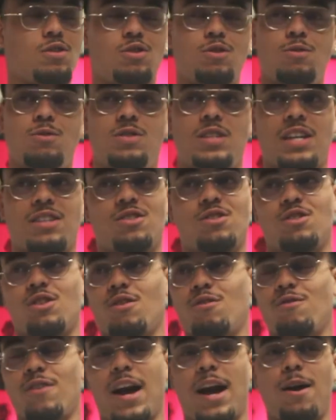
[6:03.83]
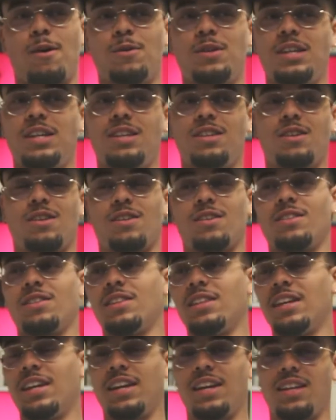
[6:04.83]
student sections are rowdy, they're
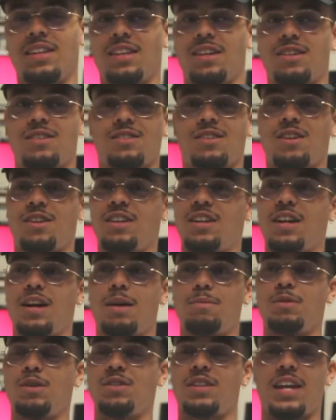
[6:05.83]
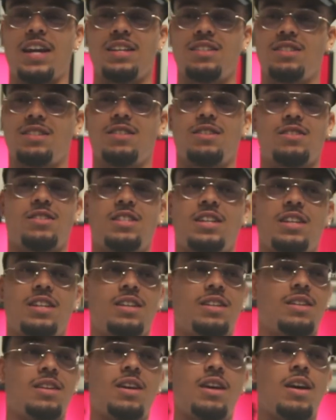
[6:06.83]
lit, they're turning up, they're dancing, they're
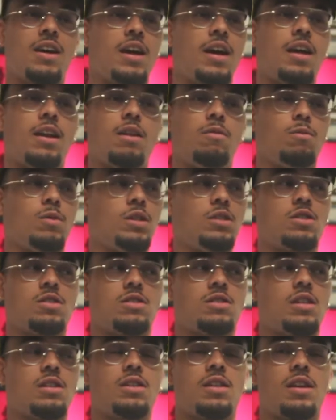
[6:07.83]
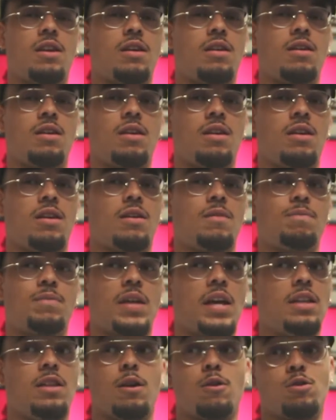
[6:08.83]
singing, and we just sit there.
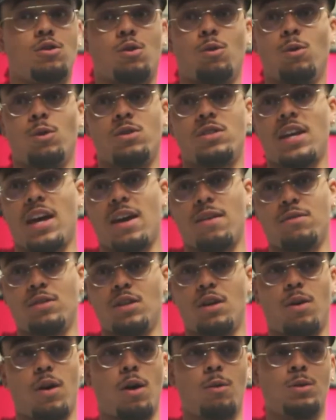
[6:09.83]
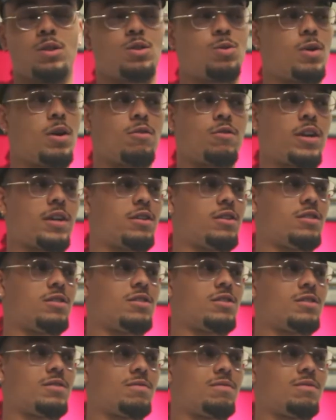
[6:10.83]
And those schools have 0-12
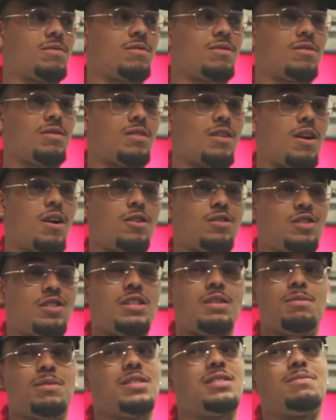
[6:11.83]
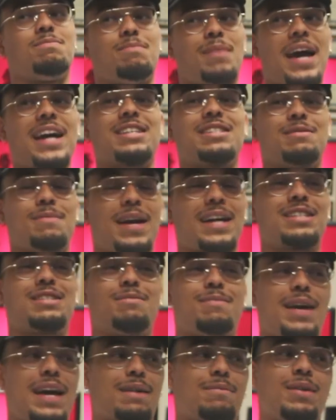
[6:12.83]
records. Our team is back to back to
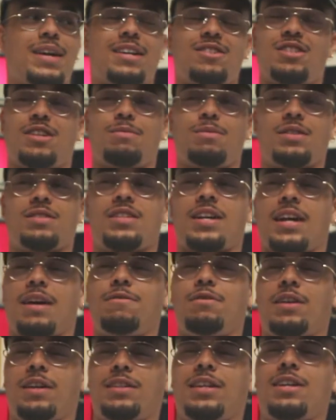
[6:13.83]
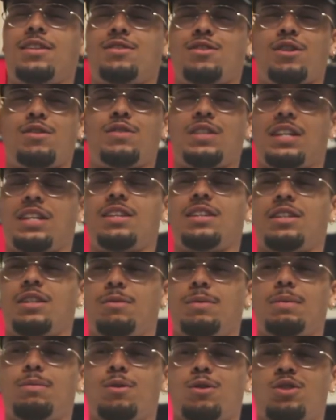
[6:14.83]
back MEAC champions. Like I feel like they deserve to get a
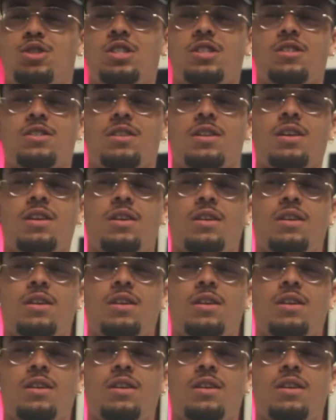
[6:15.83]
little bit more cheer.